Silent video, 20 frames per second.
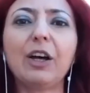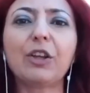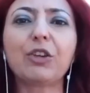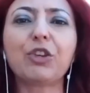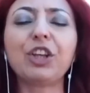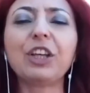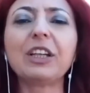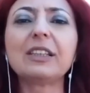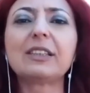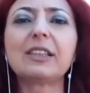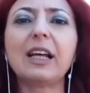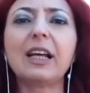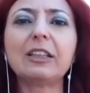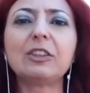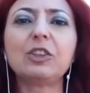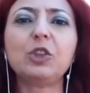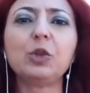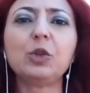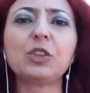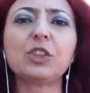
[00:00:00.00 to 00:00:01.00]
Things that
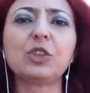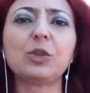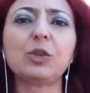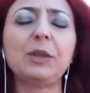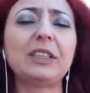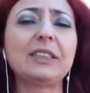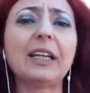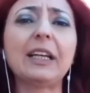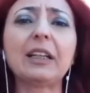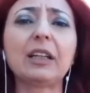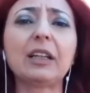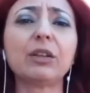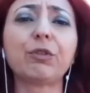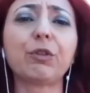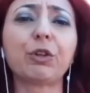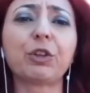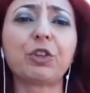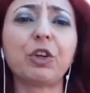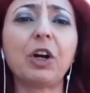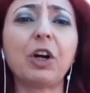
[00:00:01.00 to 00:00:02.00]
used to be taken
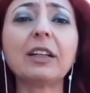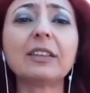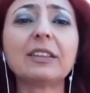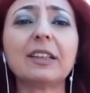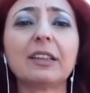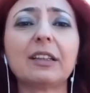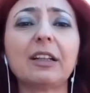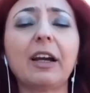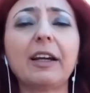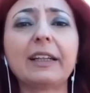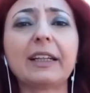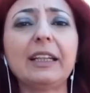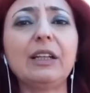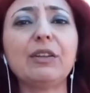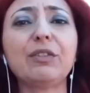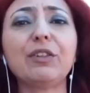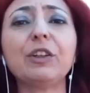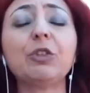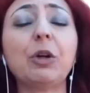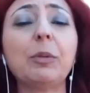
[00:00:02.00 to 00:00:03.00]
for granted, like
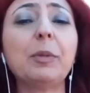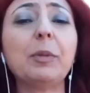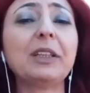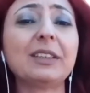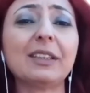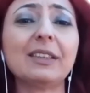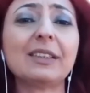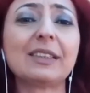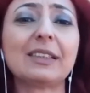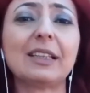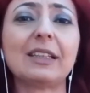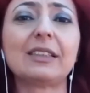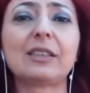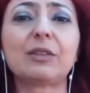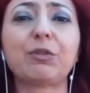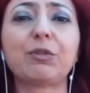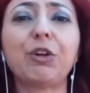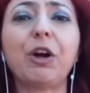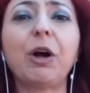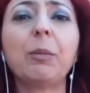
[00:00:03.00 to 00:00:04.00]
even remittances
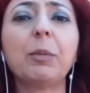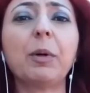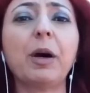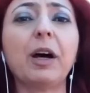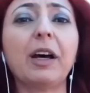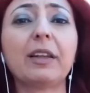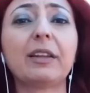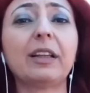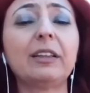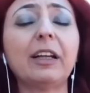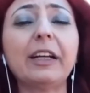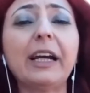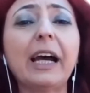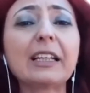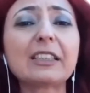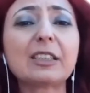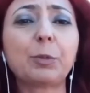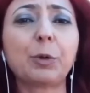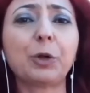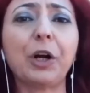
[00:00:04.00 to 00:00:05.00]
from the
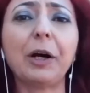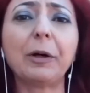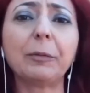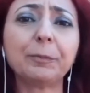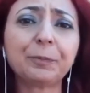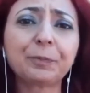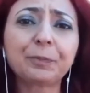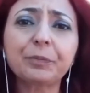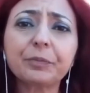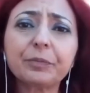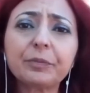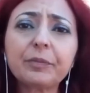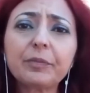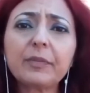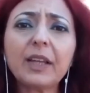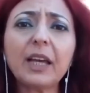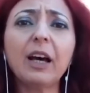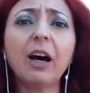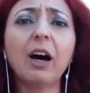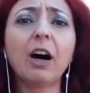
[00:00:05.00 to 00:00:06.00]
diaspora,
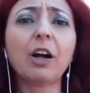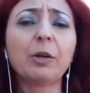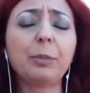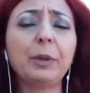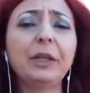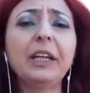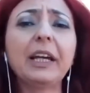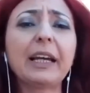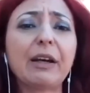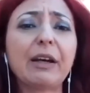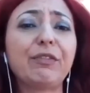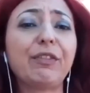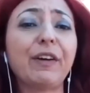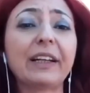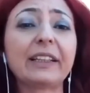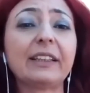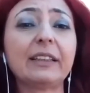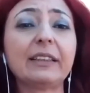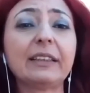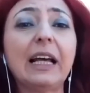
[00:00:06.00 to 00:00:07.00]
are being
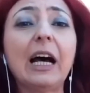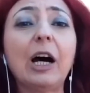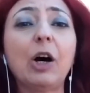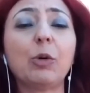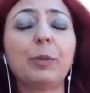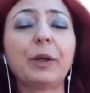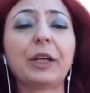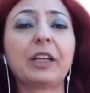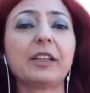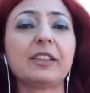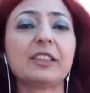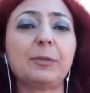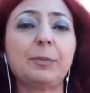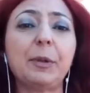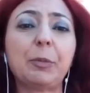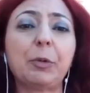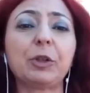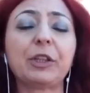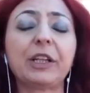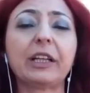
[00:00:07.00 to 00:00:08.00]
affected now because
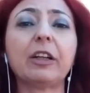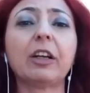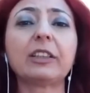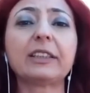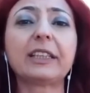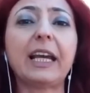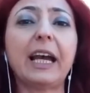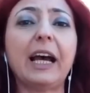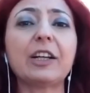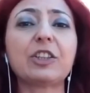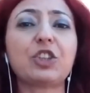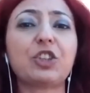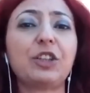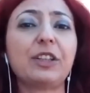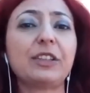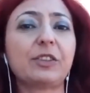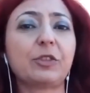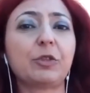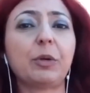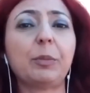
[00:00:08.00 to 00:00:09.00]
people cannot cash
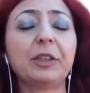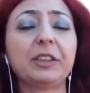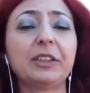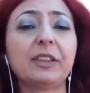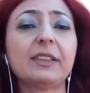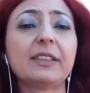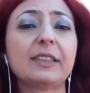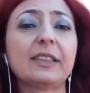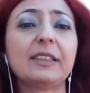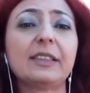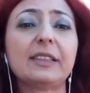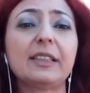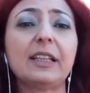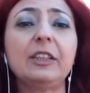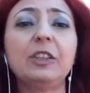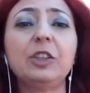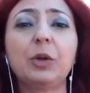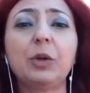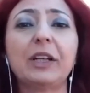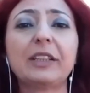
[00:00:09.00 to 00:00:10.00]
these remittances
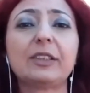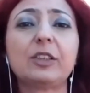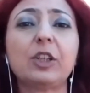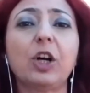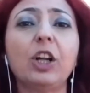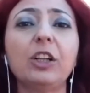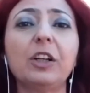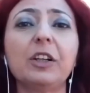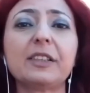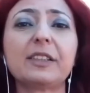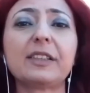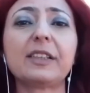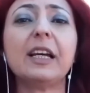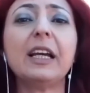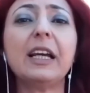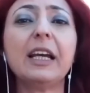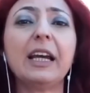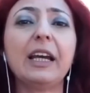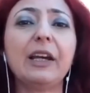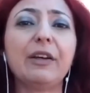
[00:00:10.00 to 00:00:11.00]
in US dollars
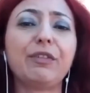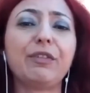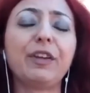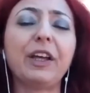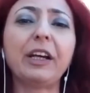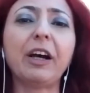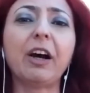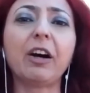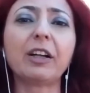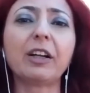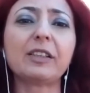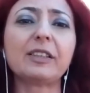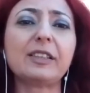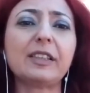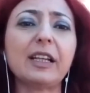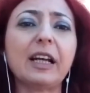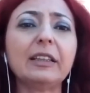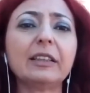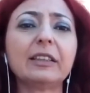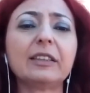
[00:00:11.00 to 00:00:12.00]
if they are
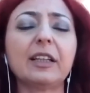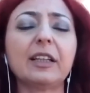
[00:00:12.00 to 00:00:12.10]
sent